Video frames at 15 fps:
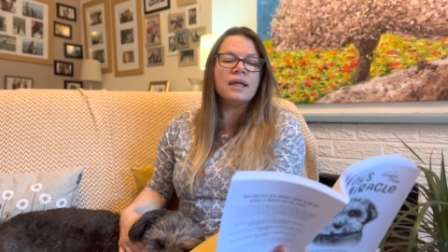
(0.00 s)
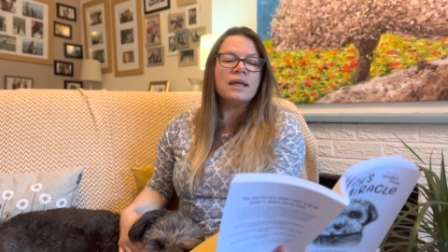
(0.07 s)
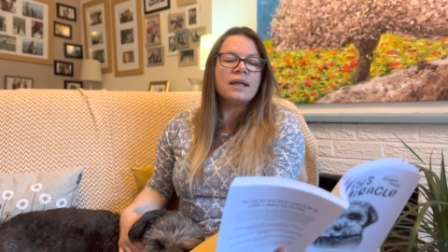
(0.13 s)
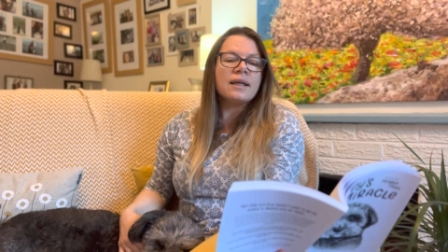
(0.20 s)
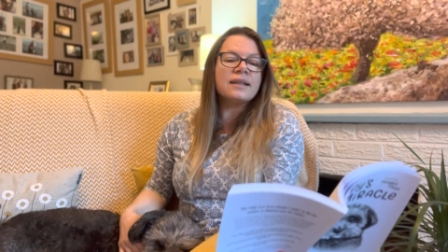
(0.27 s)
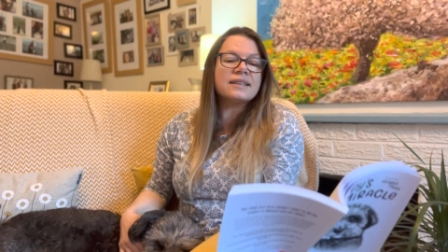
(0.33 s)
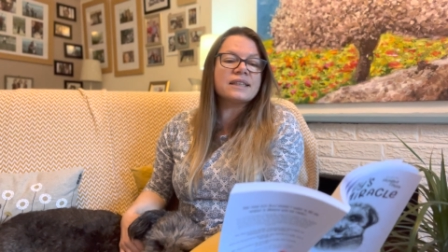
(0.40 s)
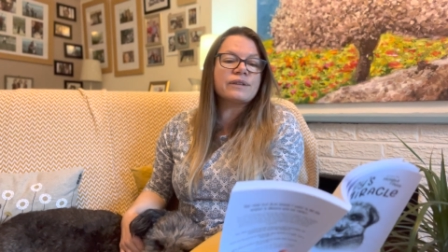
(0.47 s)

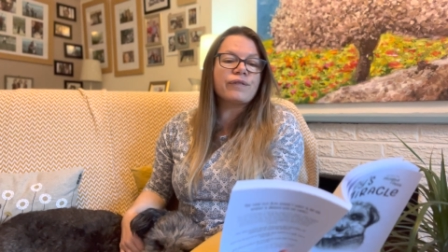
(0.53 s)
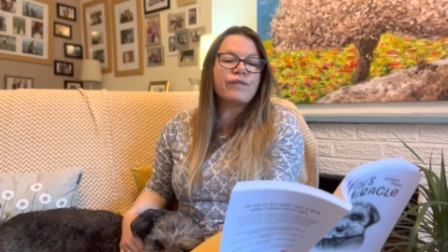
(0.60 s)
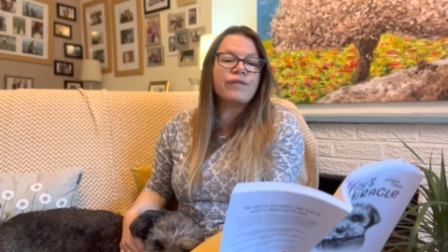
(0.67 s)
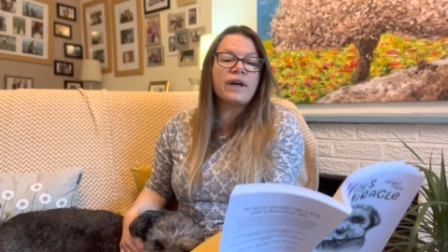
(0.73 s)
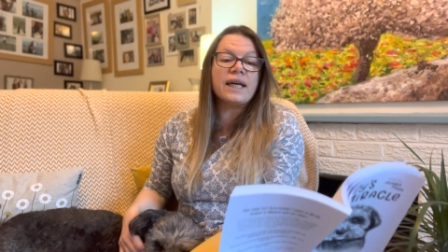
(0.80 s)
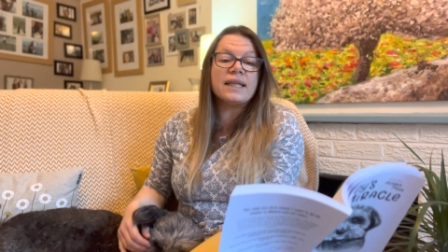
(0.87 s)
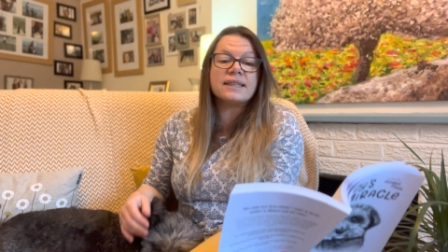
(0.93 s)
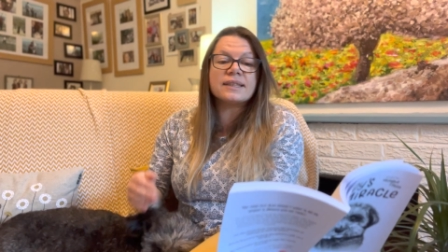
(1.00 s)
his
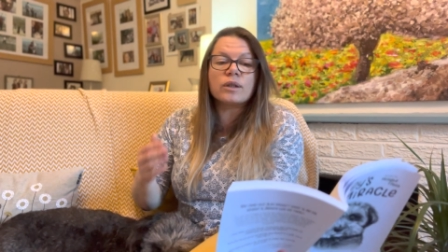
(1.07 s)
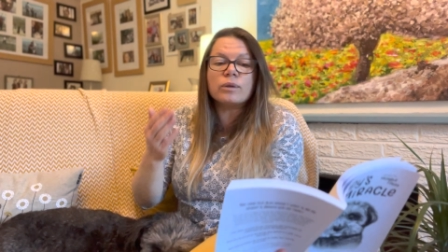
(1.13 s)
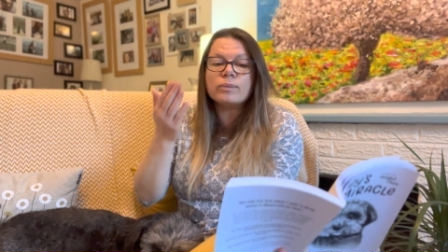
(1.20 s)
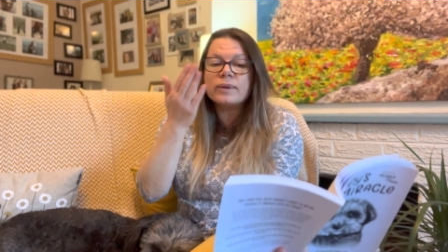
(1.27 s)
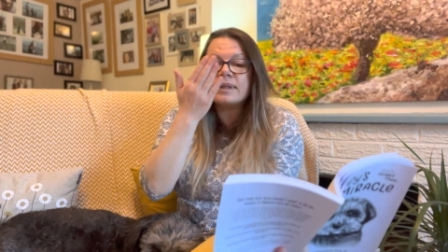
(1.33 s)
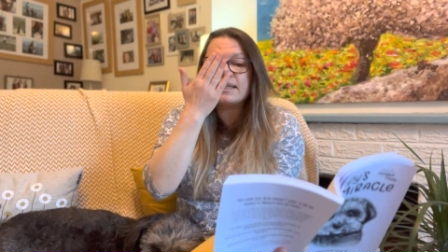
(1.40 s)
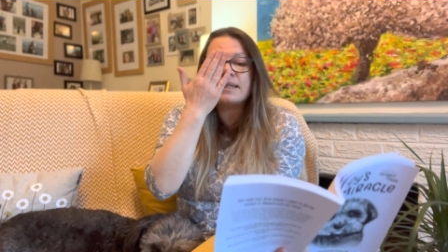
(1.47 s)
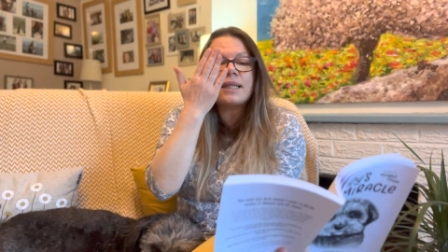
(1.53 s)
face
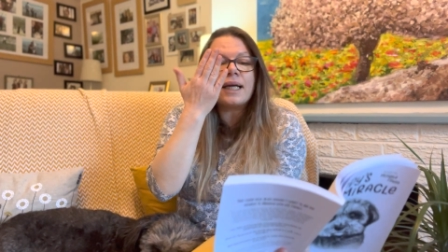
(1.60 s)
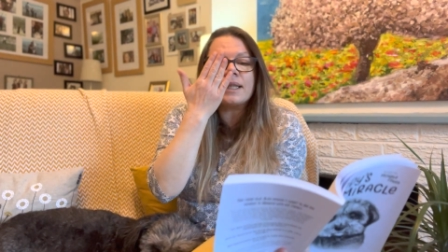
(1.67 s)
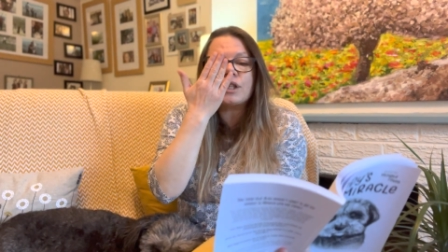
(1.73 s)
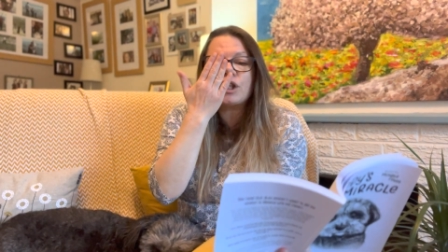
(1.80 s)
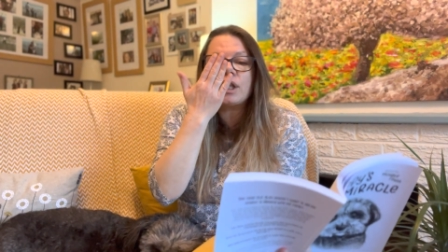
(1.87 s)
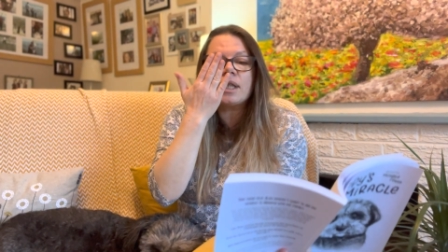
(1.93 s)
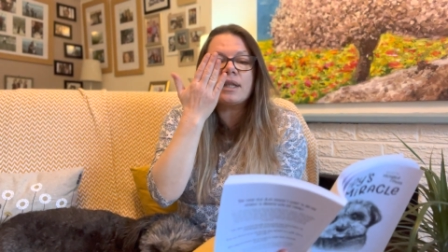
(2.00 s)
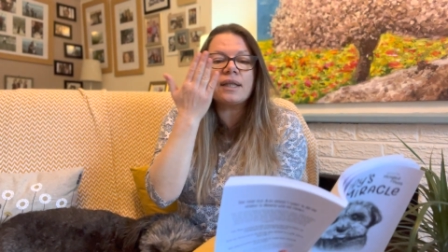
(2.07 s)
almost
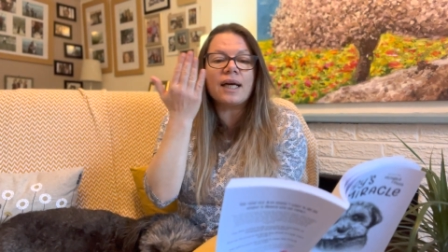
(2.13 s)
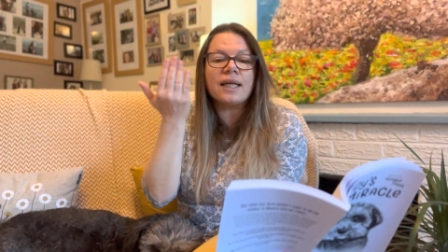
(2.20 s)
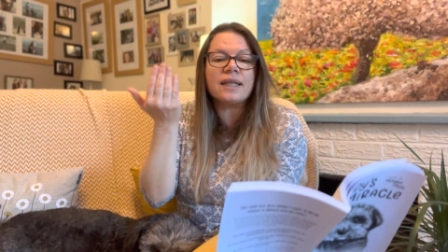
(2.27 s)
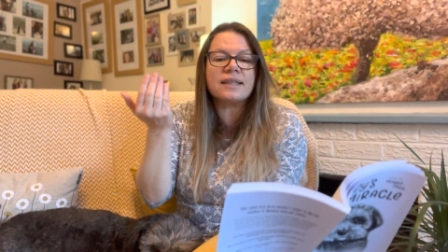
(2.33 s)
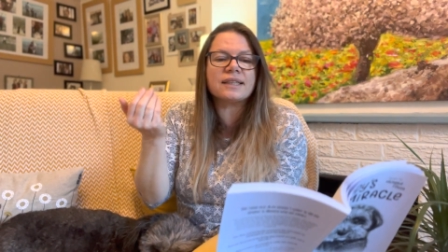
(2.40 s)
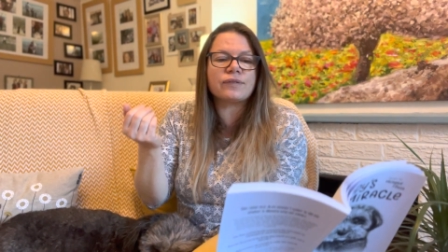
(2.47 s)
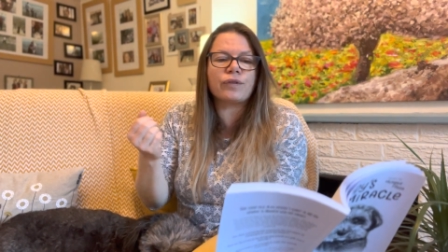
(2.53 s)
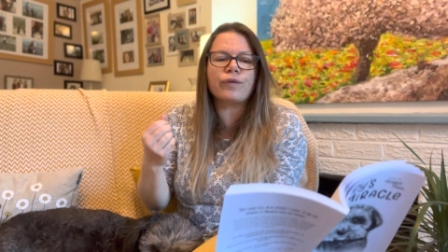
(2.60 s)
touching
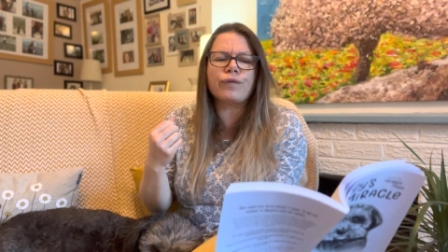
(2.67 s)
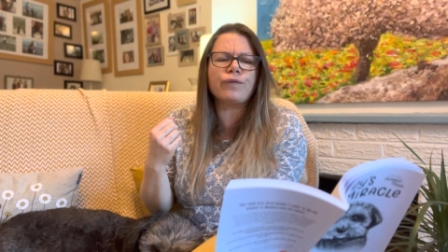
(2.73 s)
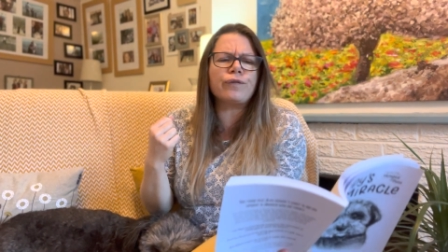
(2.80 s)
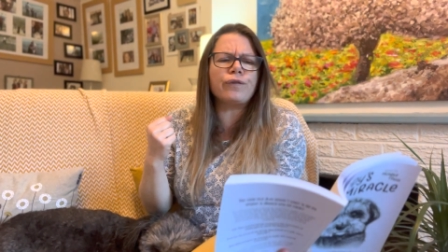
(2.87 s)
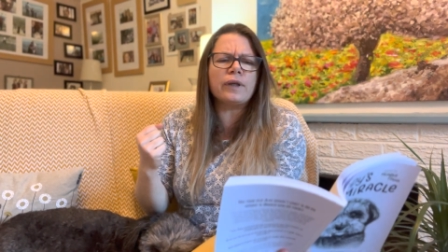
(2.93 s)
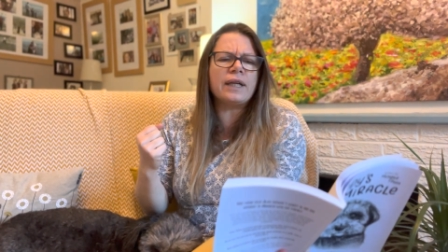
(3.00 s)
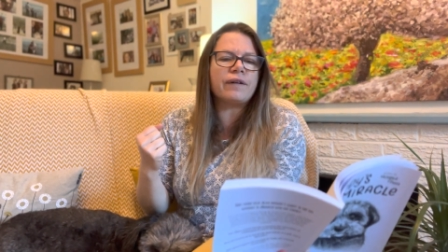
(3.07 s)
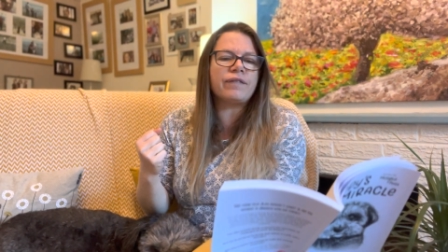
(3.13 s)
Nana's for
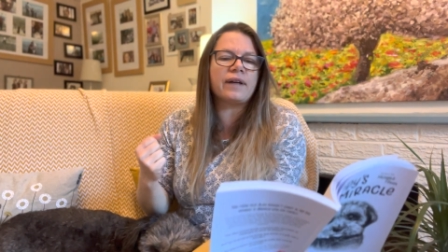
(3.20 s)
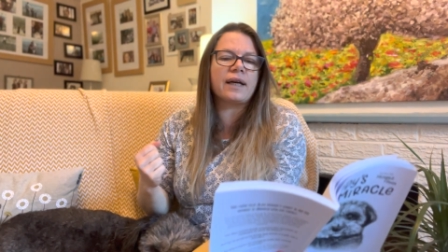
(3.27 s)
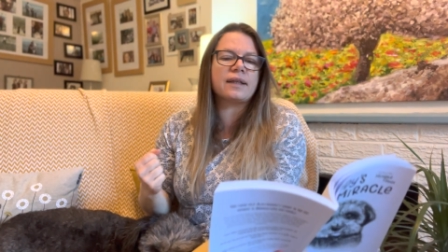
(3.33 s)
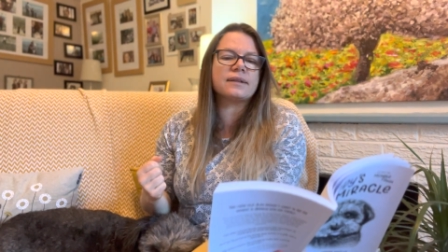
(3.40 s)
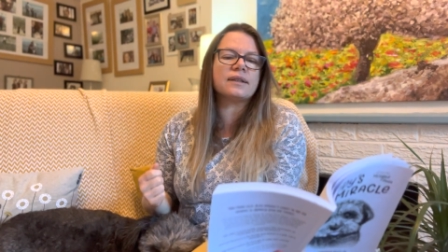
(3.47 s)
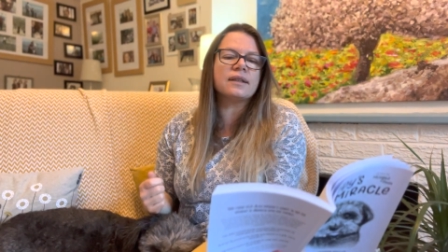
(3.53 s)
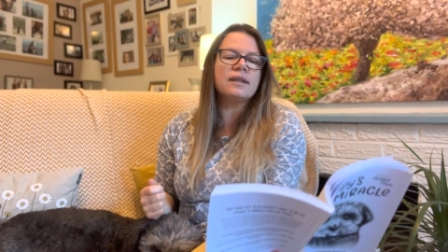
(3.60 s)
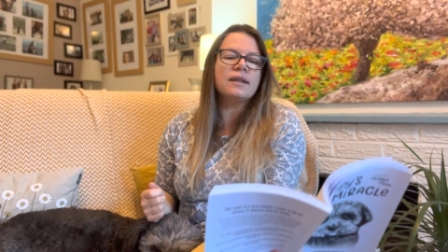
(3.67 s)
full
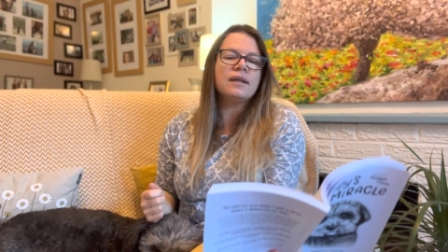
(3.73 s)
effect